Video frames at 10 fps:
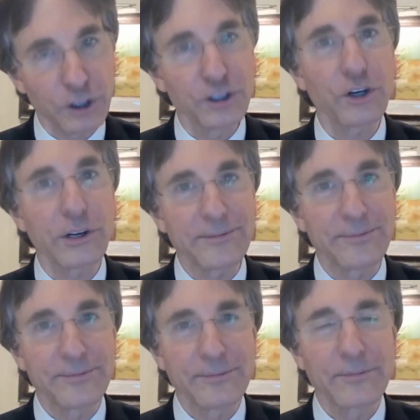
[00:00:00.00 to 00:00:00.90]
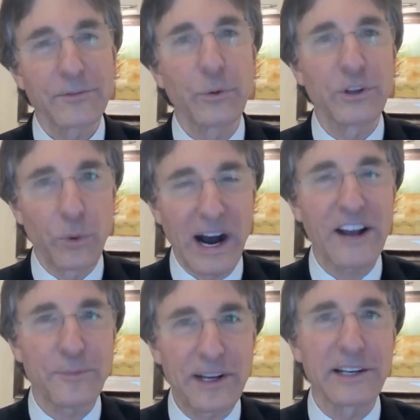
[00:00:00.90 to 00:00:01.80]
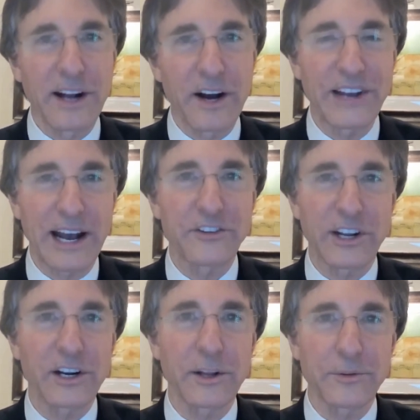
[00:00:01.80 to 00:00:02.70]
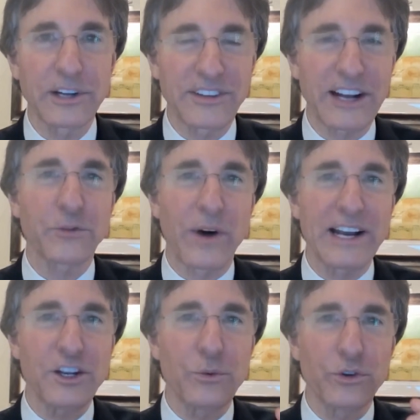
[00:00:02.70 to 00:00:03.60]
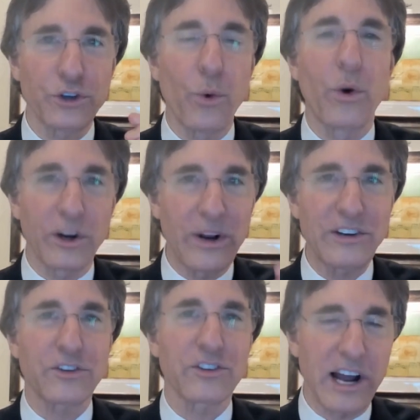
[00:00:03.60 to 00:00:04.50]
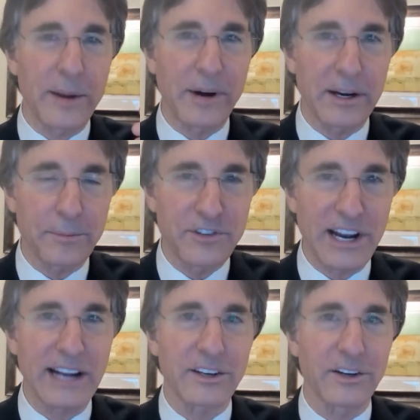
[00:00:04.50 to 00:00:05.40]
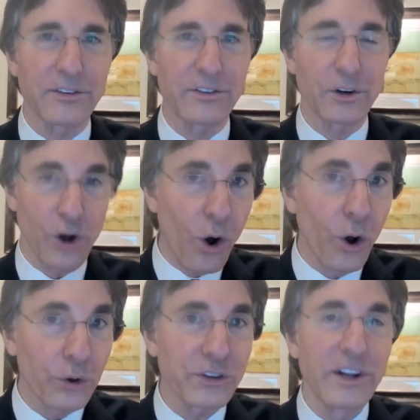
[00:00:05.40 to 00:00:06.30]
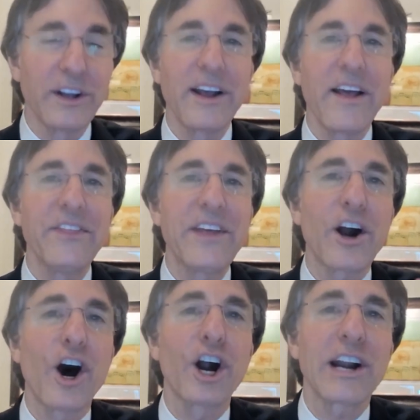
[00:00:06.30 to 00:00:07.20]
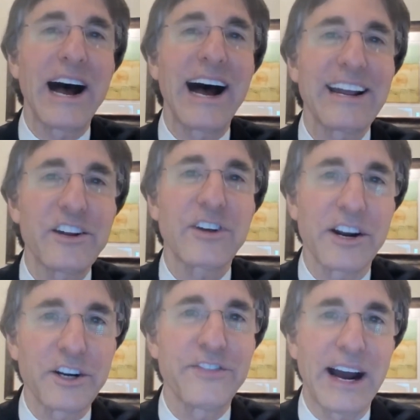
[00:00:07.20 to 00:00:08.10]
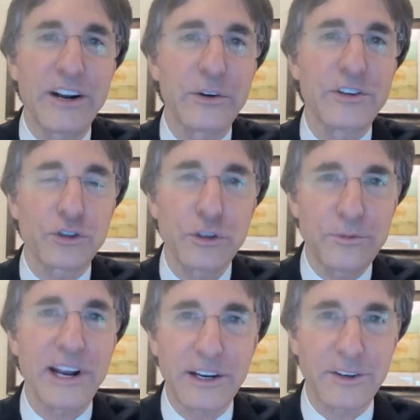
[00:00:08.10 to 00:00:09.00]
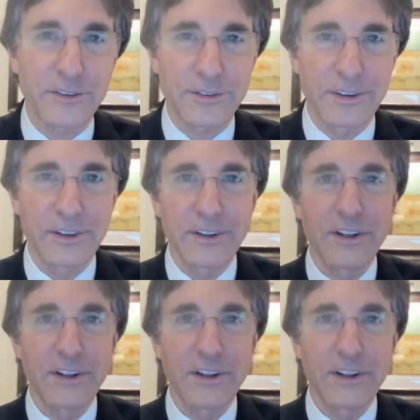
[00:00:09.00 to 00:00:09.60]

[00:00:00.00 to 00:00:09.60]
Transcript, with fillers: You'll do it. When the why is big enough, the hows take care of themselves. That's why you don't want to waste your time on objectives or goals that aren't highest on your value and true objectives.